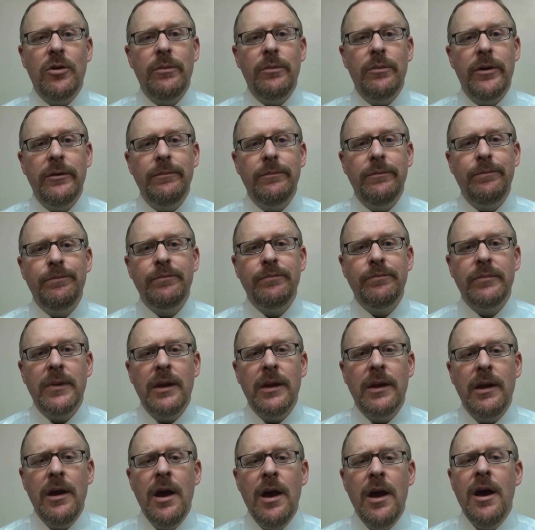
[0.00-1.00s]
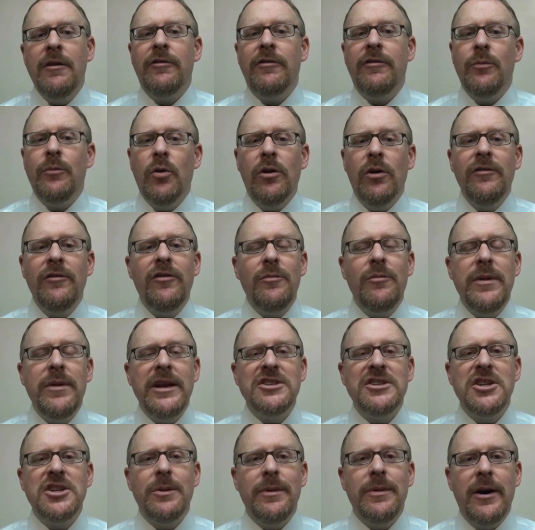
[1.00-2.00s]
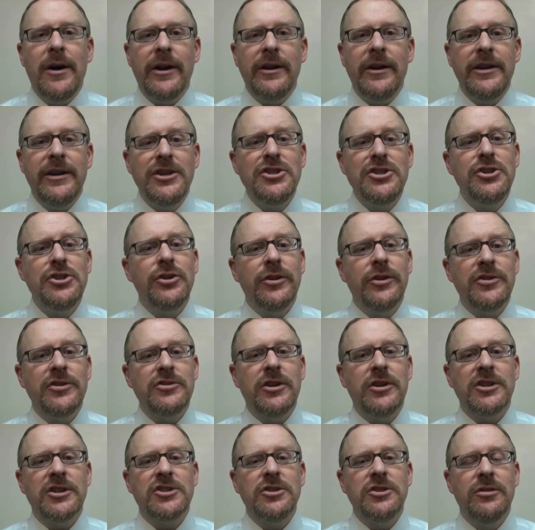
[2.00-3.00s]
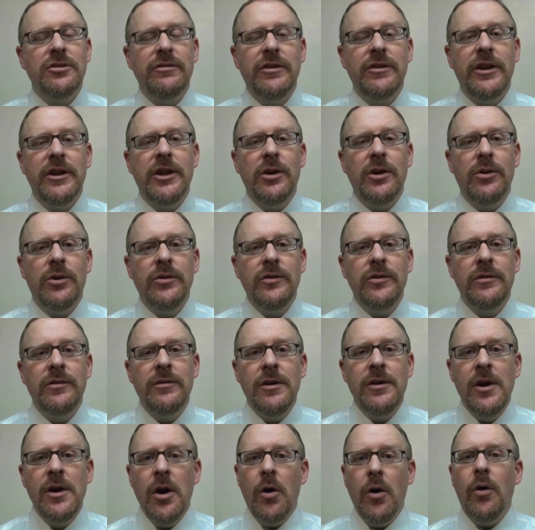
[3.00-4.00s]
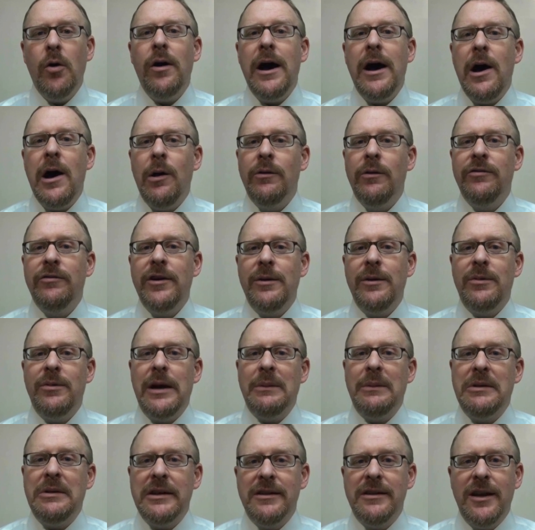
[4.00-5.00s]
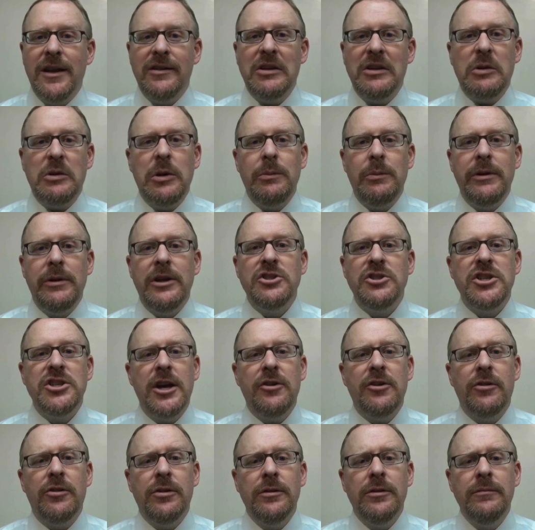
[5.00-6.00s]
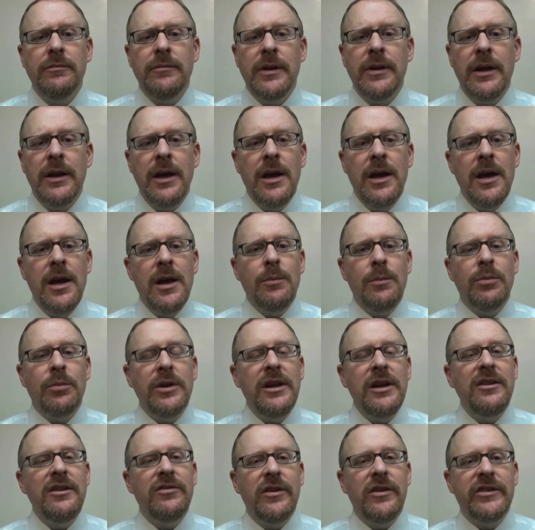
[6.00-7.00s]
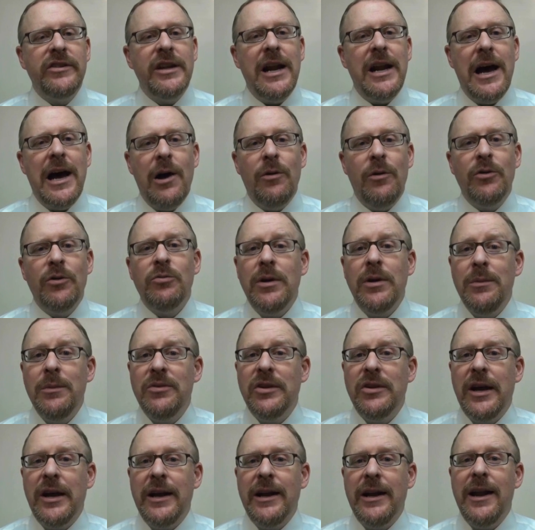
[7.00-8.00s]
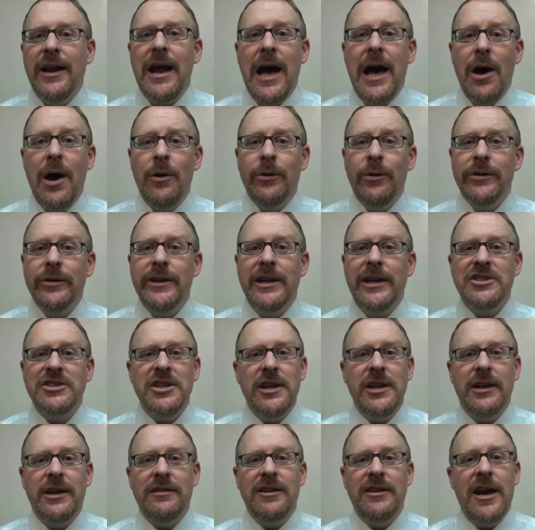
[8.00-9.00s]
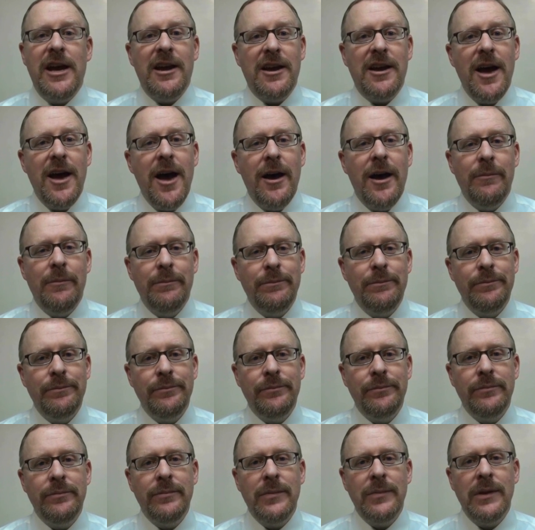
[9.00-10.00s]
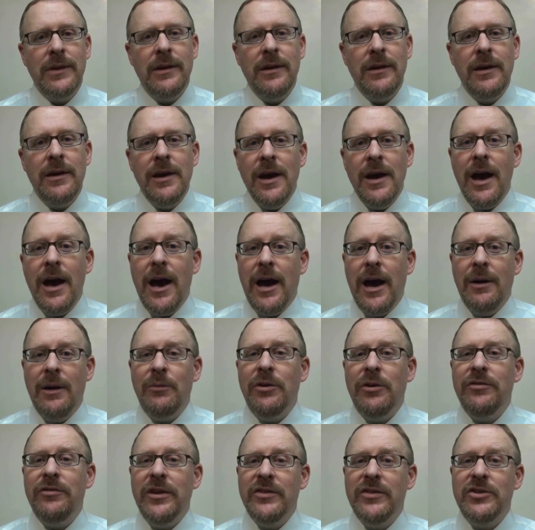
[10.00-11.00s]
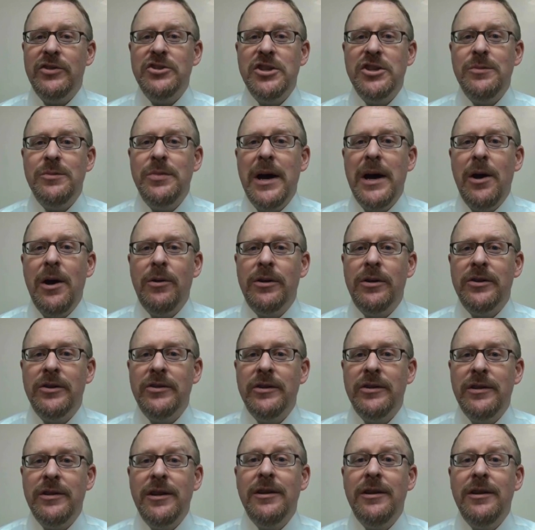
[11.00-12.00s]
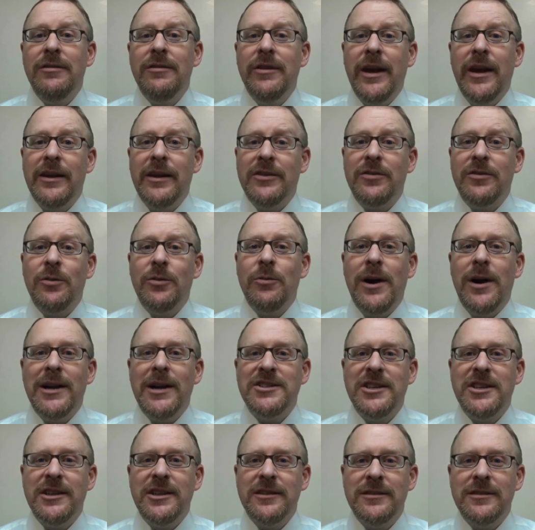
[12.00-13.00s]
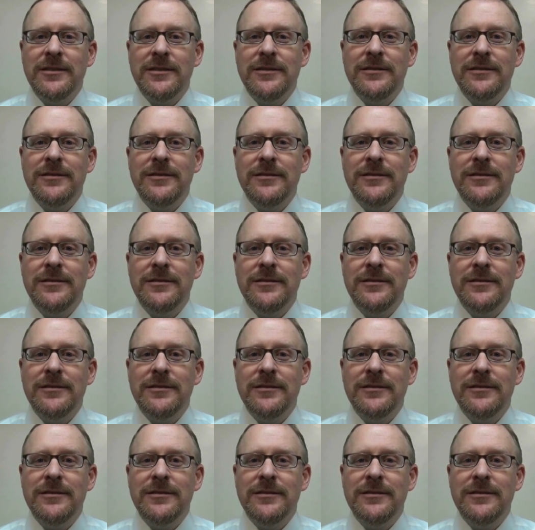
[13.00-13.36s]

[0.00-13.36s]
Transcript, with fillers: equipment. For more information about additional instructional videos, or OWL fiber optic test equipment in general, please visit OWL's website at owl-inc.com. I'm Professor Jim Powers. Thanks for watching.